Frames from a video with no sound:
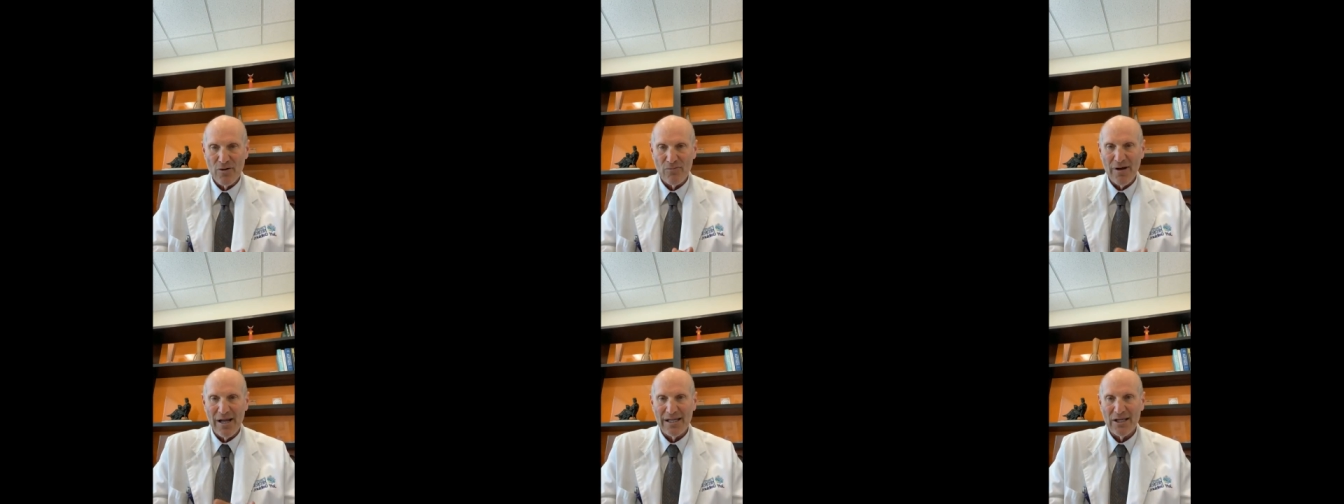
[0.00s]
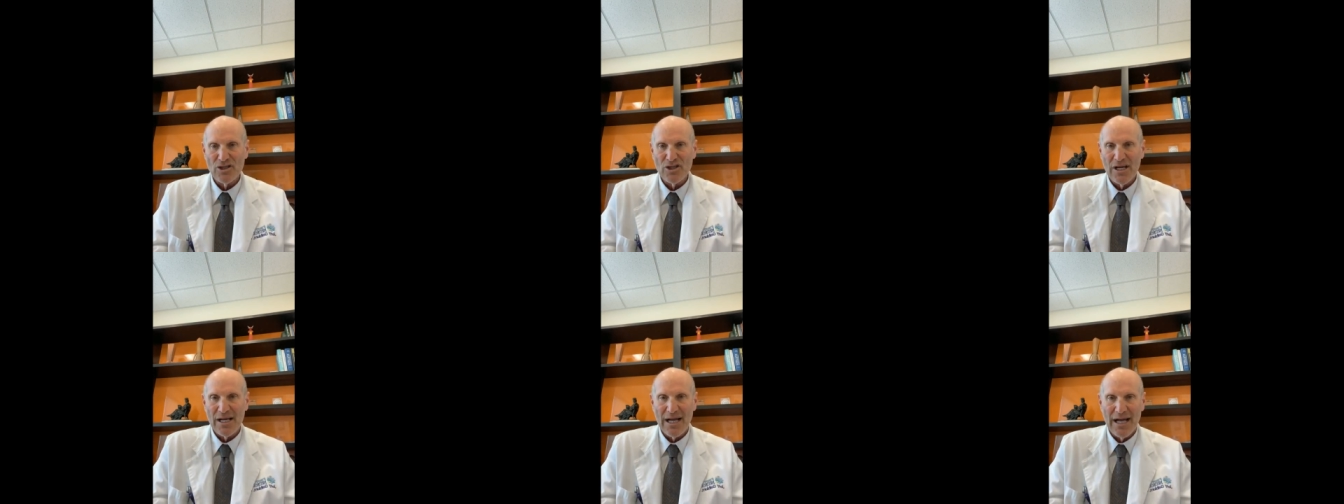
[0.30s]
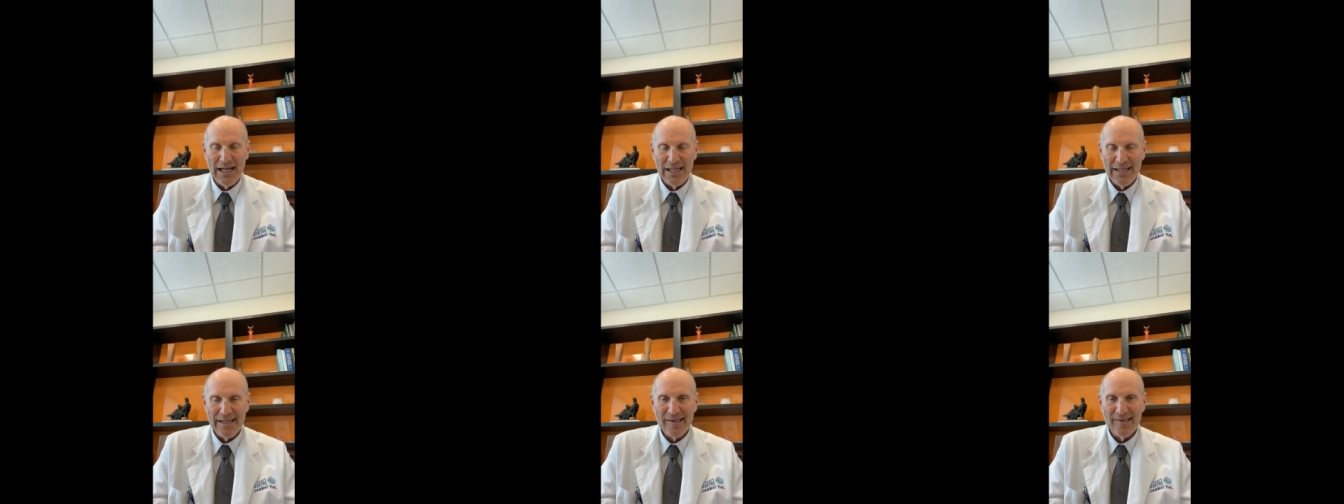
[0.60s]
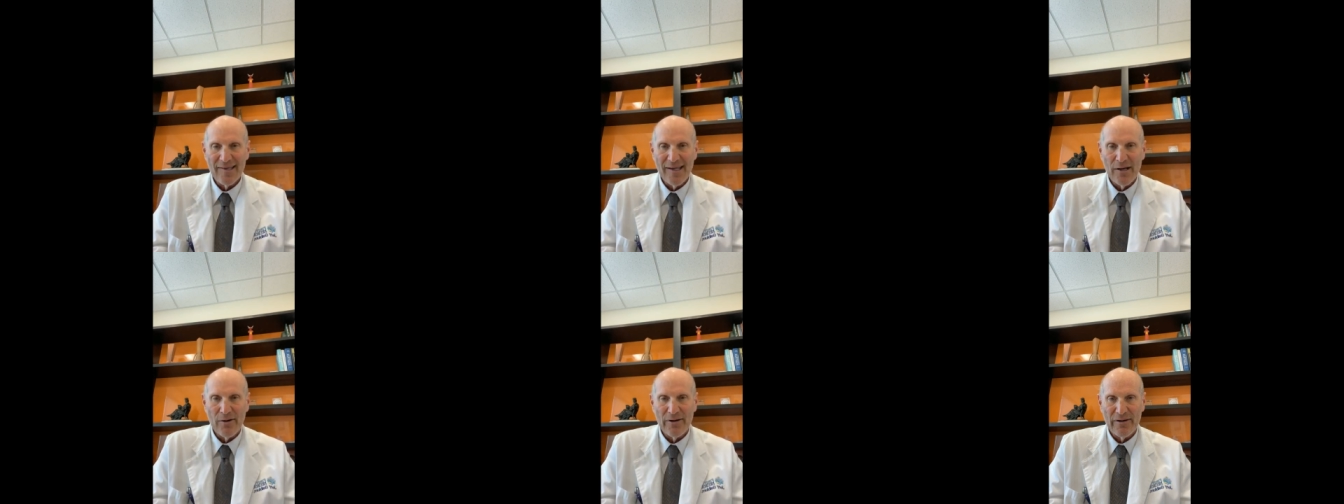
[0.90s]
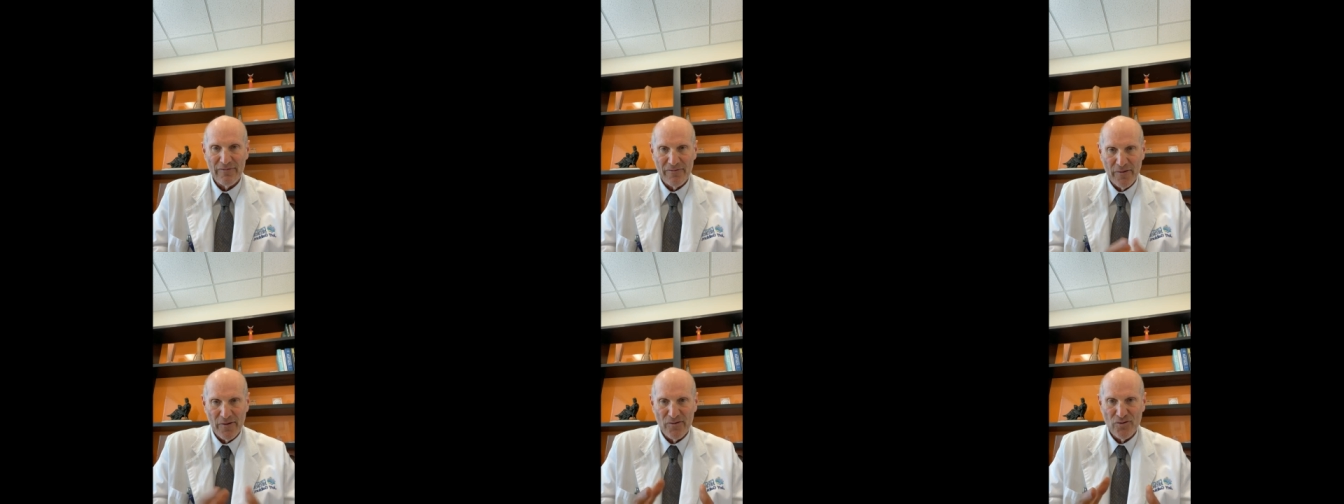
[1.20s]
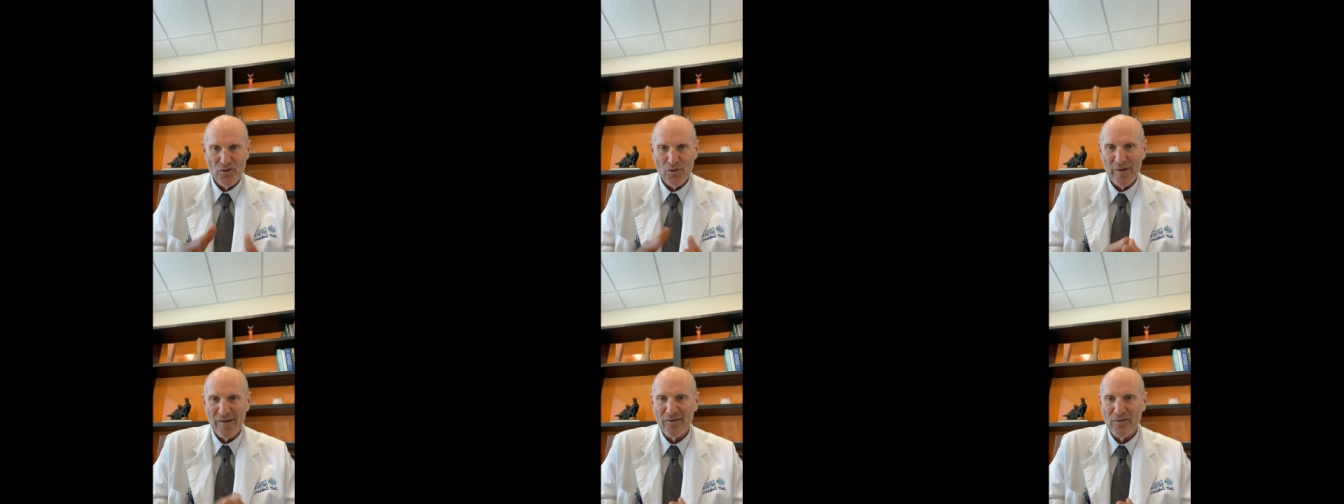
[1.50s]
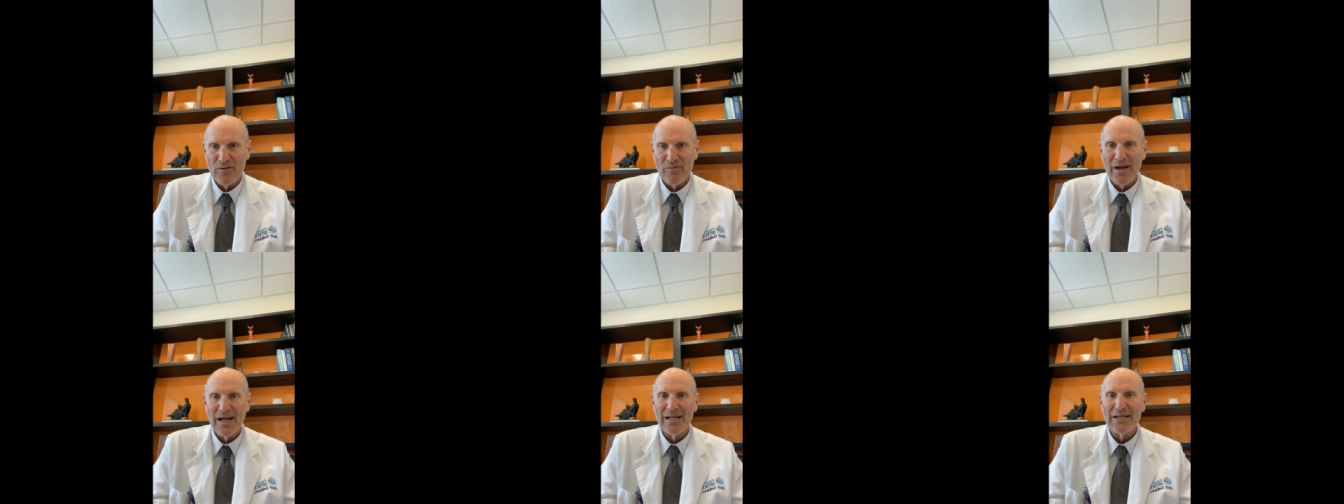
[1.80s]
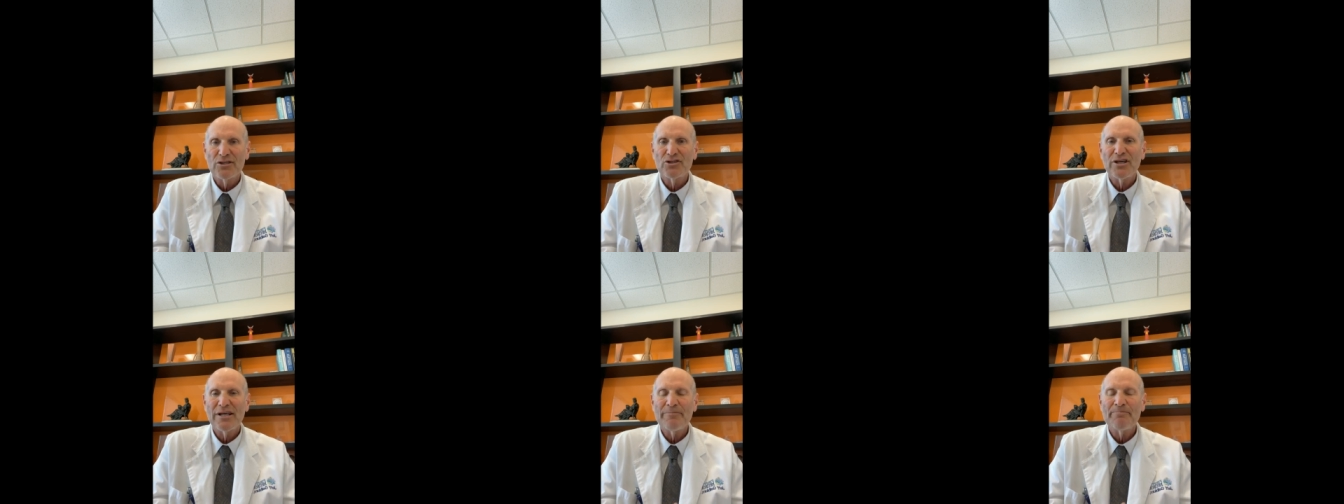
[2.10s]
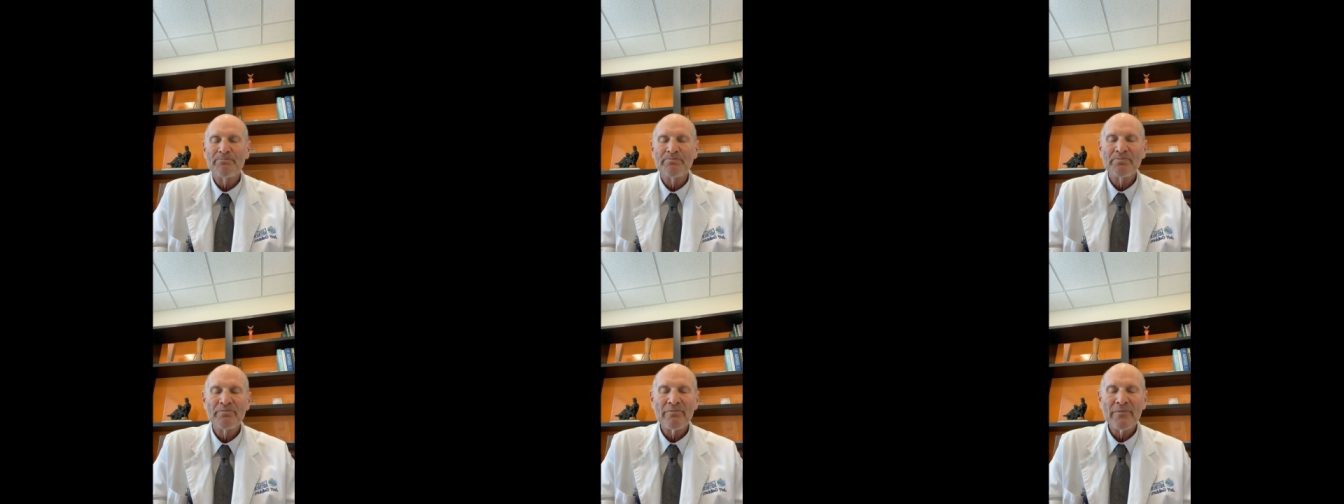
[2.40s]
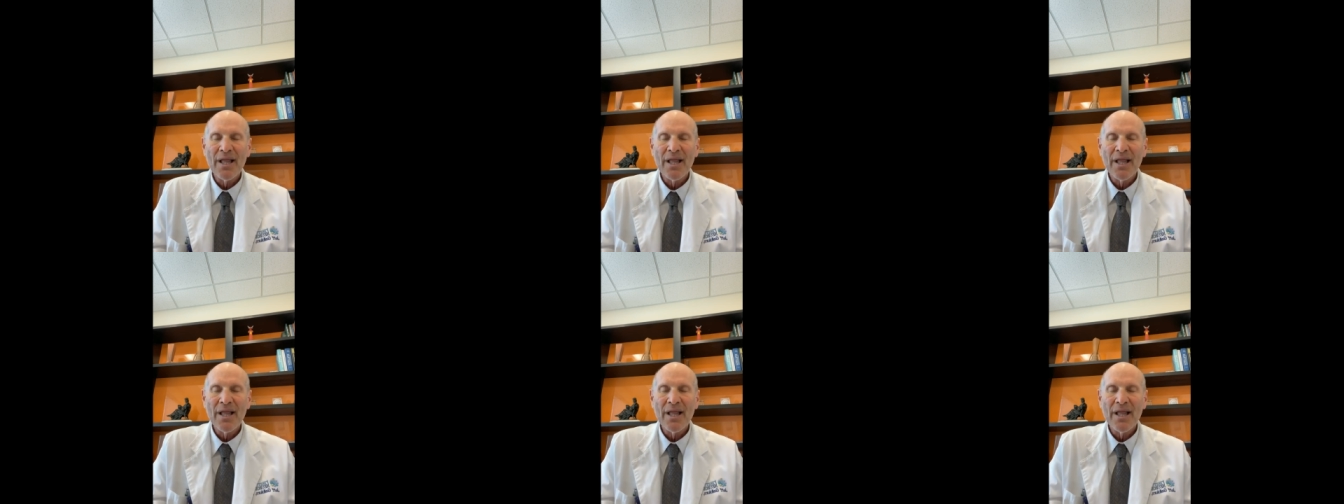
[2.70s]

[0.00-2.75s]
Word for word: neurology colleagues here at First Choice Neurology.